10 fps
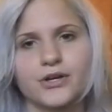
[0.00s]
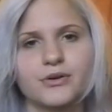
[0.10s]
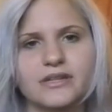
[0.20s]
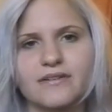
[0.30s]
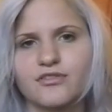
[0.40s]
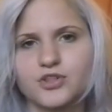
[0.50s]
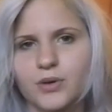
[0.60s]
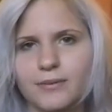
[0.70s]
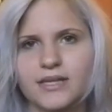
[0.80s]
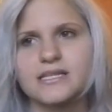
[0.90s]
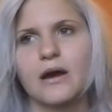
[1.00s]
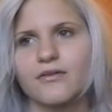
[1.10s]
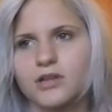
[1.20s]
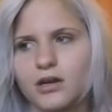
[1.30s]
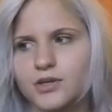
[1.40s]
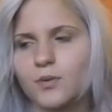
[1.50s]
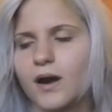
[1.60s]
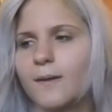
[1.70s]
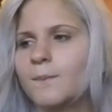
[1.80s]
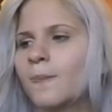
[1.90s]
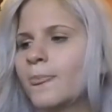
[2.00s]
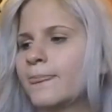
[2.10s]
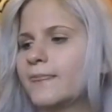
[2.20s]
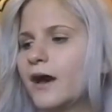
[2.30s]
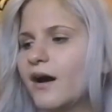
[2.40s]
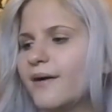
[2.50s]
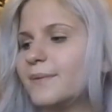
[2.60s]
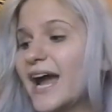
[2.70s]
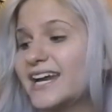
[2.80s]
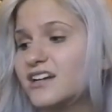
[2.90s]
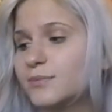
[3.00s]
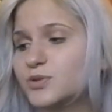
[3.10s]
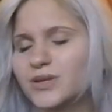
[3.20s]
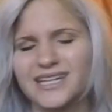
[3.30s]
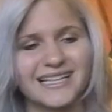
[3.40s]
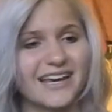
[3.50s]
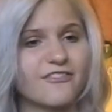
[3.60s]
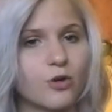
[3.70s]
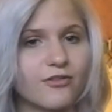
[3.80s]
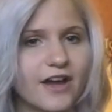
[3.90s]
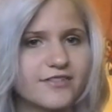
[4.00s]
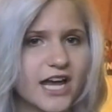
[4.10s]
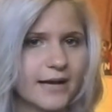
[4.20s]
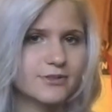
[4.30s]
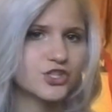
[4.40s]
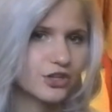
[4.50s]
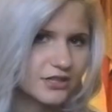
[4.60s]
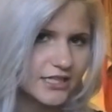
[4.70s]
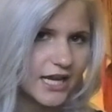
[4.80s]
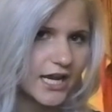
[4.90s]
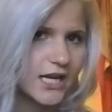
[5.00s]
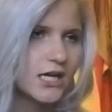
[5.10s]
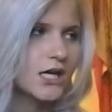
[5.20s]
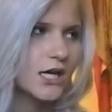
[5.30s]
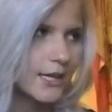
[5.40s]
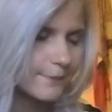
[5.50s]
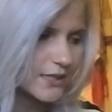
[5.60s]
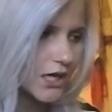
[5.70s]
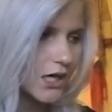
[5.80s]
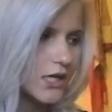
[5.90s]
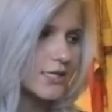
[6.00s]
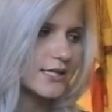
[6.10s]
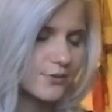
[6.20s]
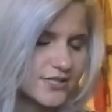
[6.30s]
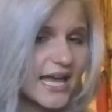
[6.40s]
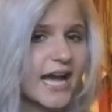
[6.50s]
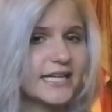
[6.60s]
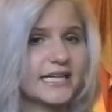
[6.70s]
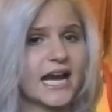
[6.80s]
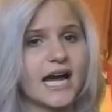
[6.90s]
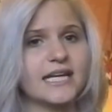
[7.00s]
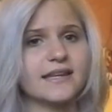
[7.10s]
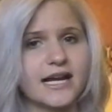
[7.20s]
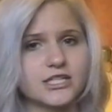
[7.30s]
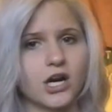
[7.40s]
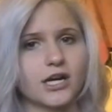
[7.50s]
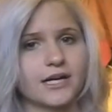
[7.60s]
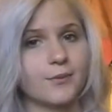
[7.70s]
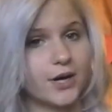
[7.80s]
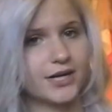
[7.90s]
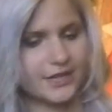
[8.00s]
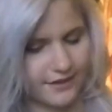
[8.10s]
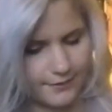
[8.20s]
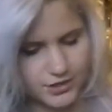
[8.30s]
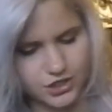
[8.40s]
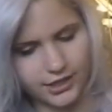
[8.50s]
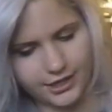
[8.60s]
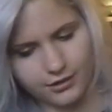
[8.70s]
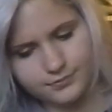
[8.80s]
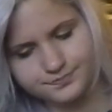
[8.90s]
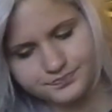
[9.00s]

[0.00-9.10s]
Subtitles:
You can leave it for 20 minutes, however long you want. I ended up doing it like 4 or 5 times during the day because it was that neon and that dark, and I wanted it that much lighter.